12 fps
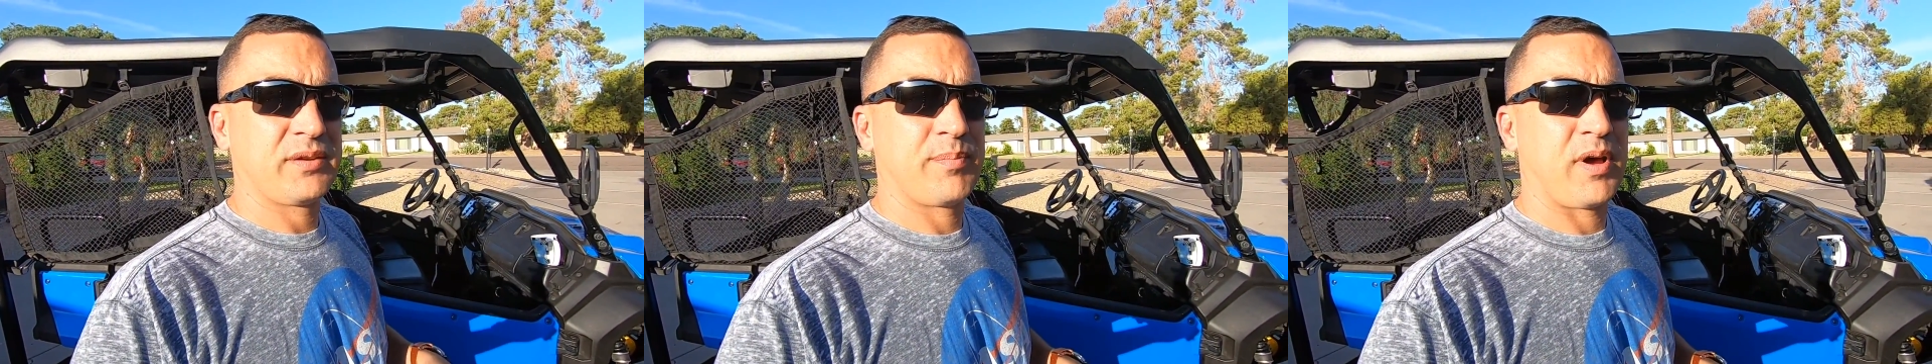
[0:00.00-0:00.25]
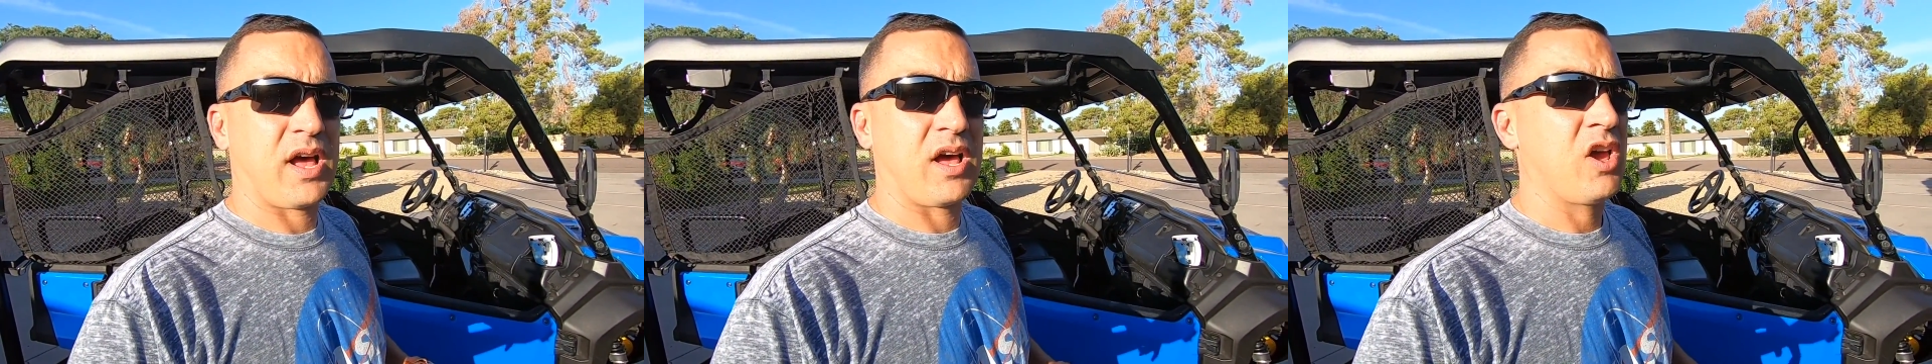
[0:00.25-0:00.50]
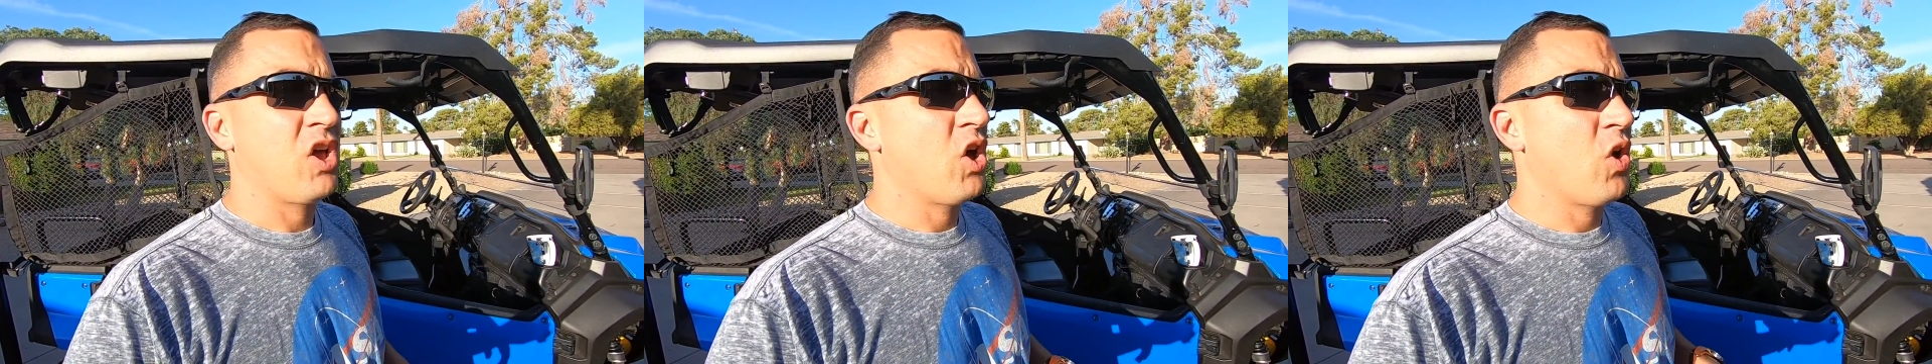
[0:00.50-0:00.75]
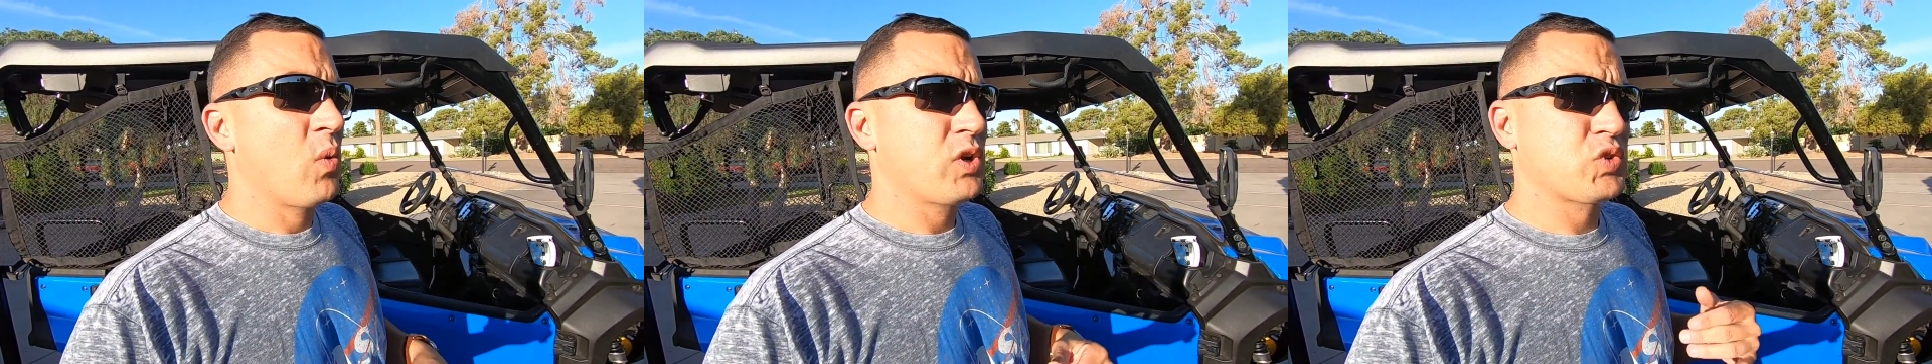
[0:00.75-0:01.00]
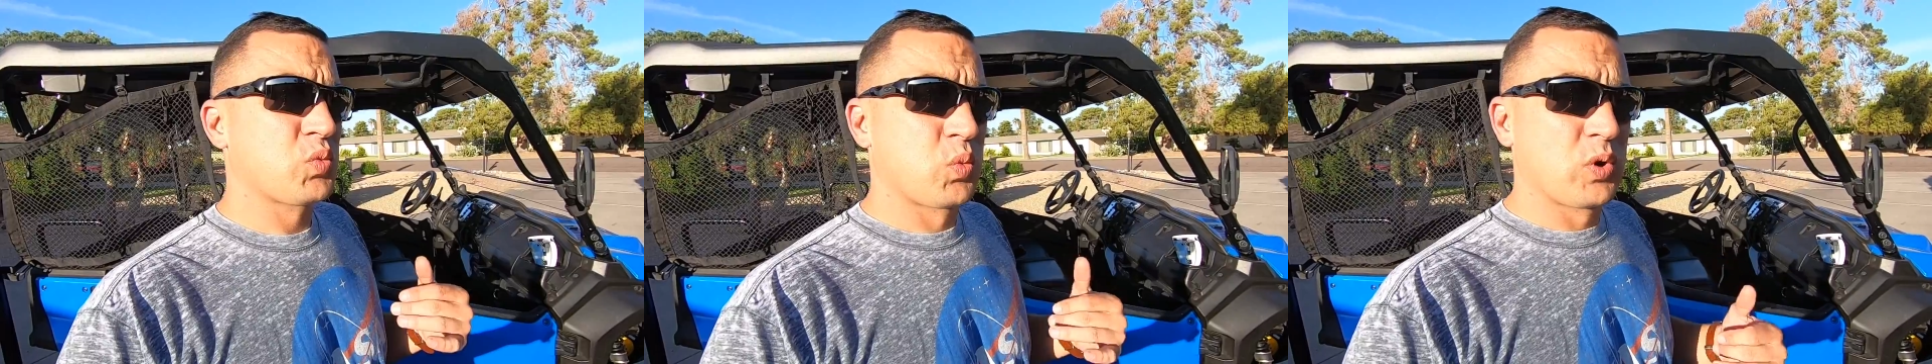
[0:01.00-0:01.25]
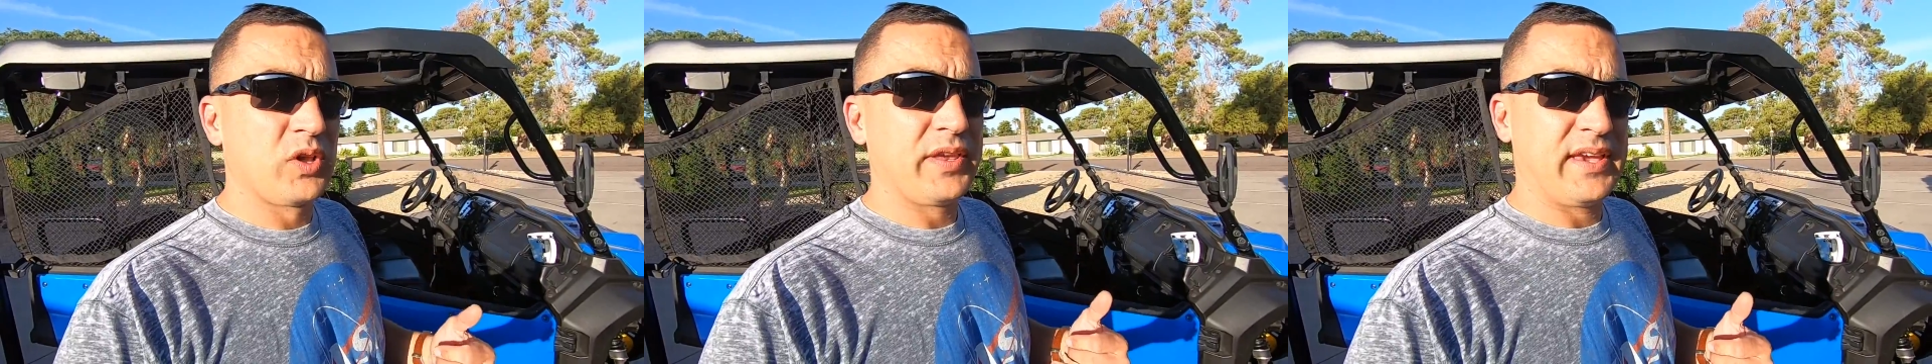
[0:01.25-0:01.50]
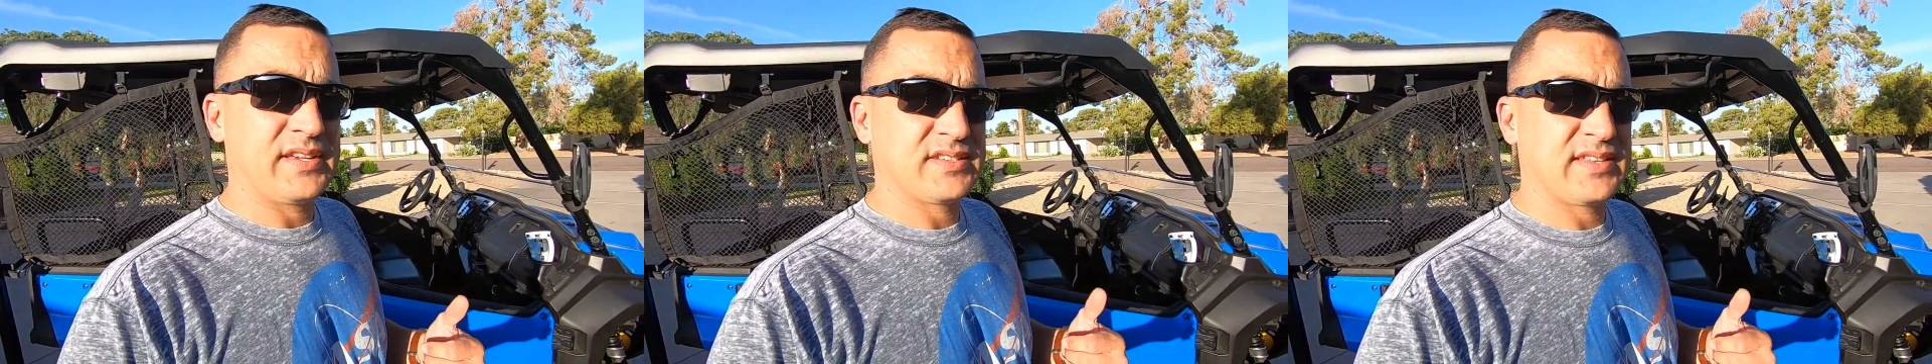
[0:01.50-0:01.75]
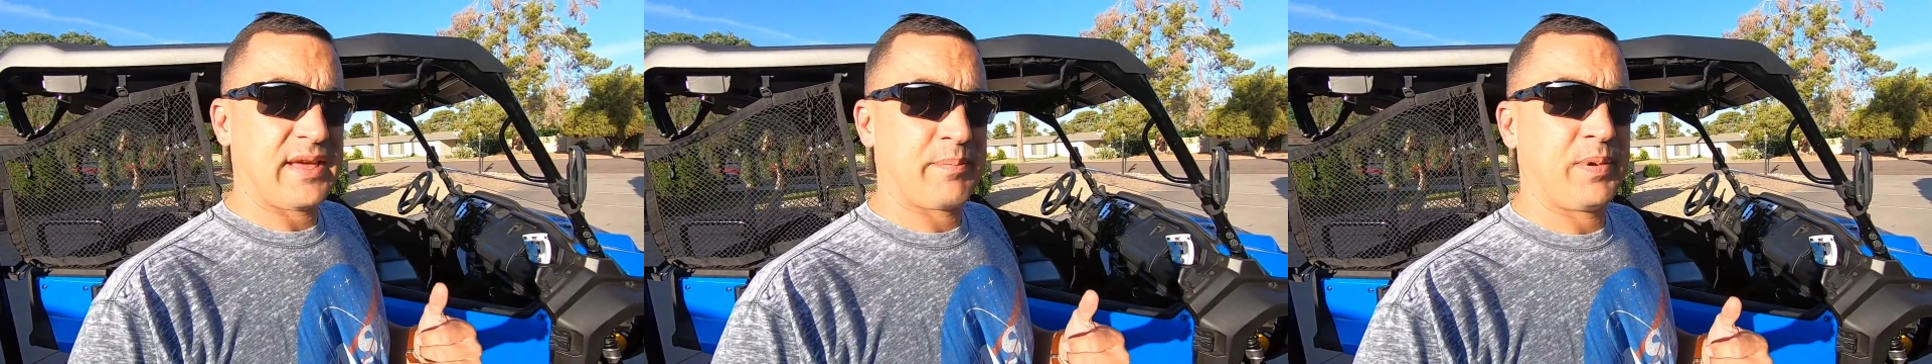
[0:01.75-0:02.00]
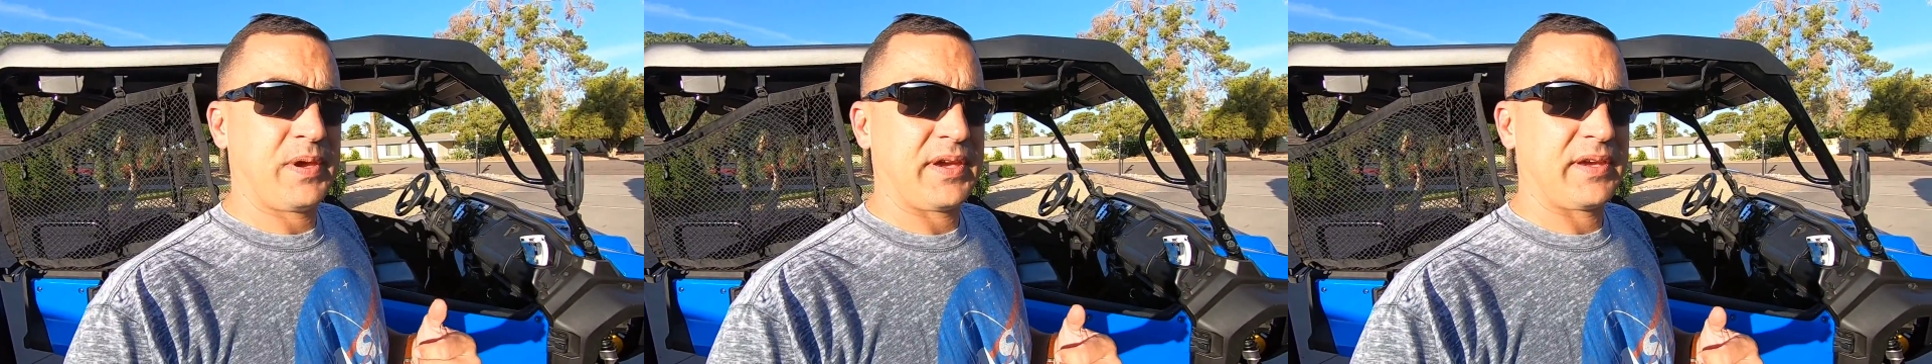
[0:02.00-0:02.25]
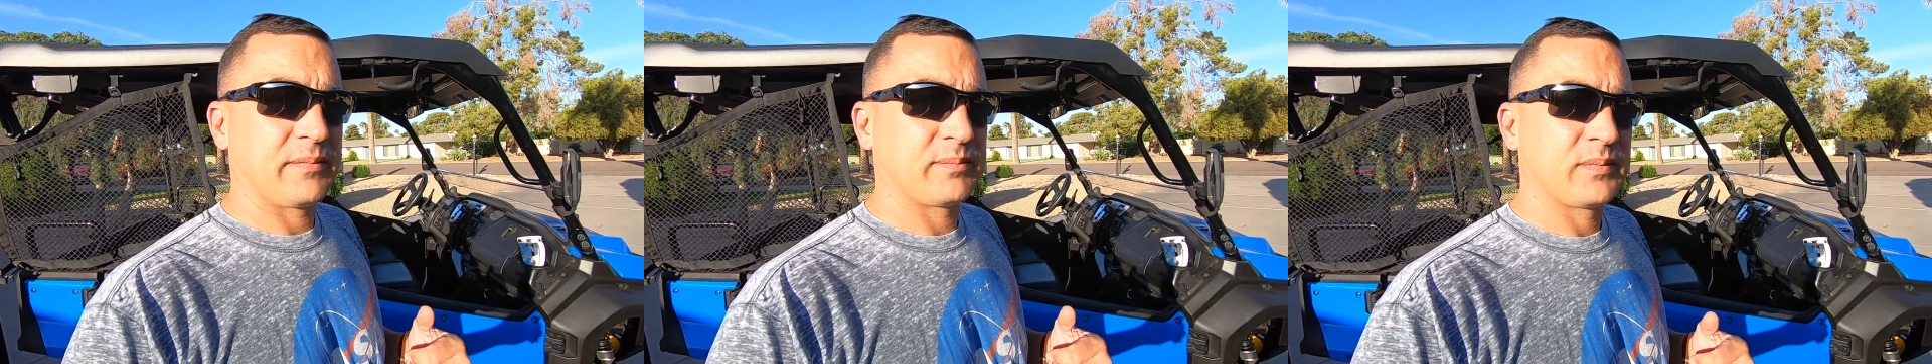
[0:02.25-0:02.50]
paw, which really isn't that big.